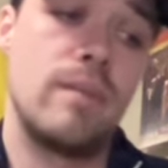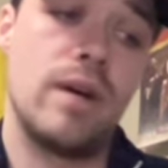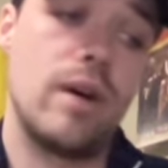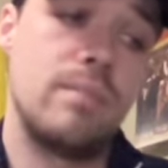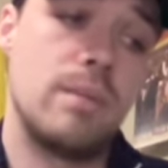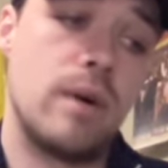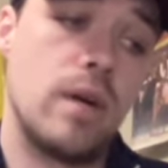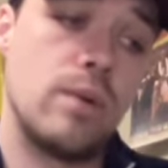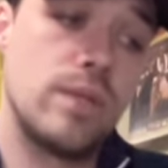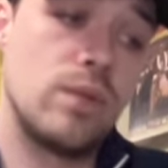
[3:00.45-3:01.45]
about up to
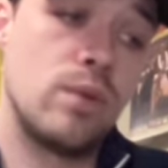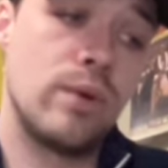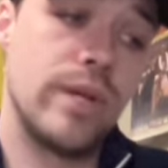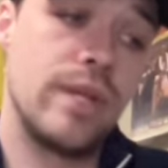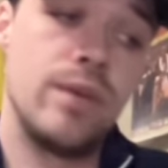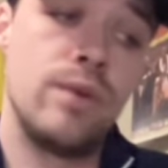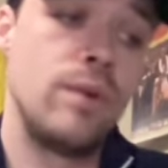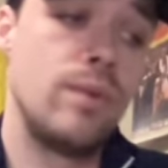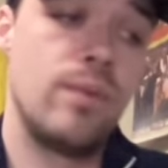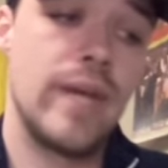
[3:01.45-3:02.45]
par with Schoolboy Q,
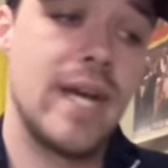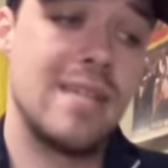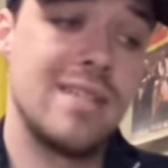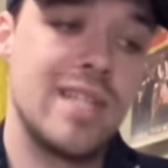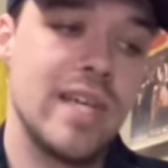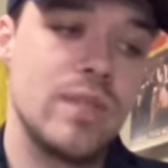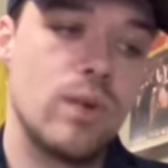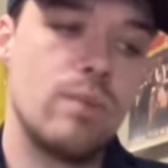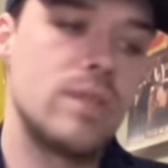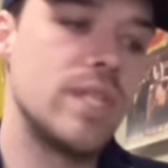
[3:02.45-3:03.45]
we got this next
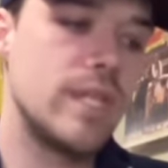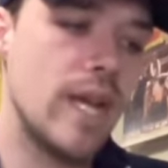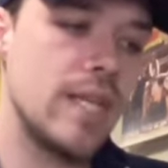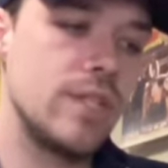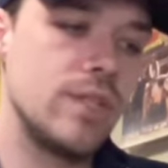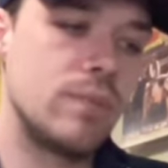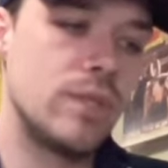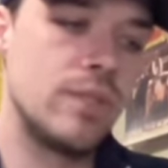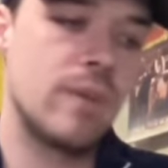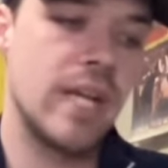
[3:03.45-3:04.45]
one, which is actually
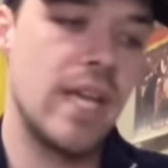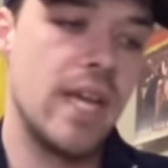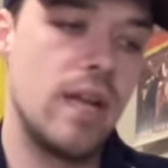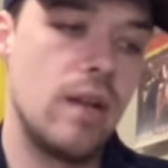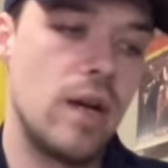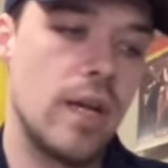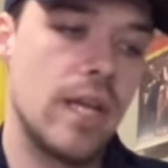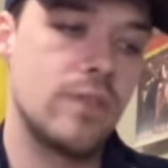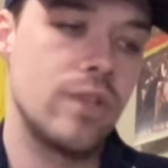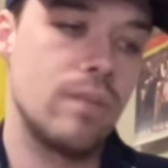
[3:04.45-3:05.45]
produced by Cade, uh,
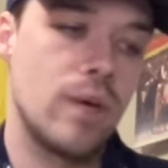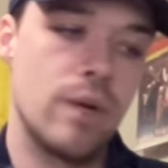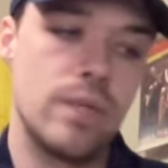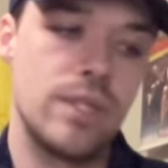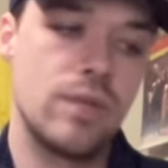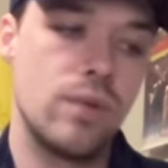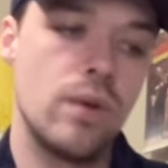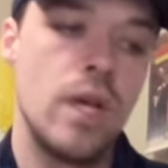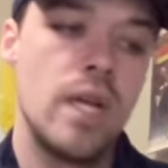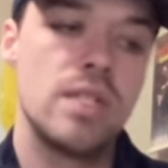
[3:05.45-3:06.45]
Kendrick Lamar, which is
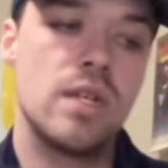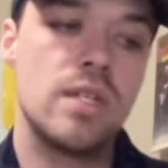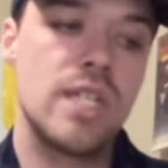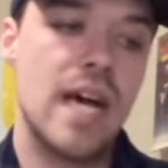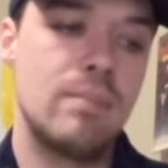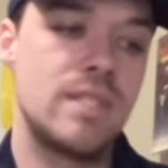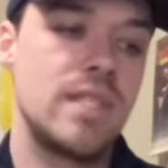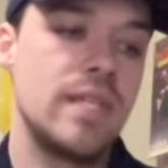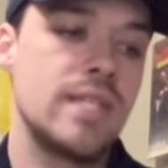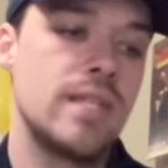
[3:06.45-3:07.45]
cool. It's called
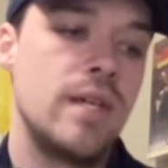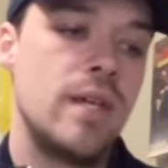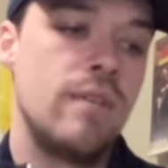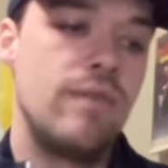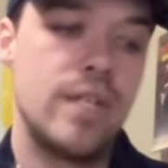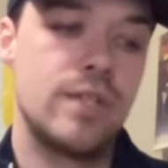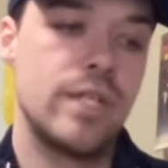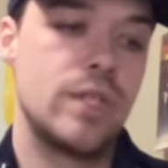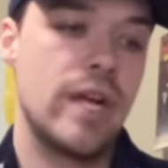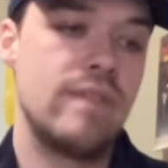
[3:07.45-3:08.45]
Chopstix,
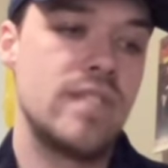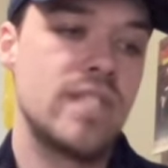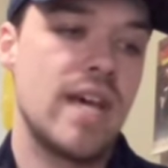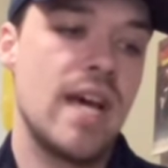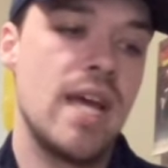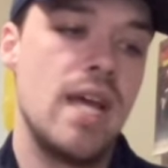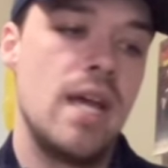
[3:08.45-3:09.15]
featuring Travis Scott.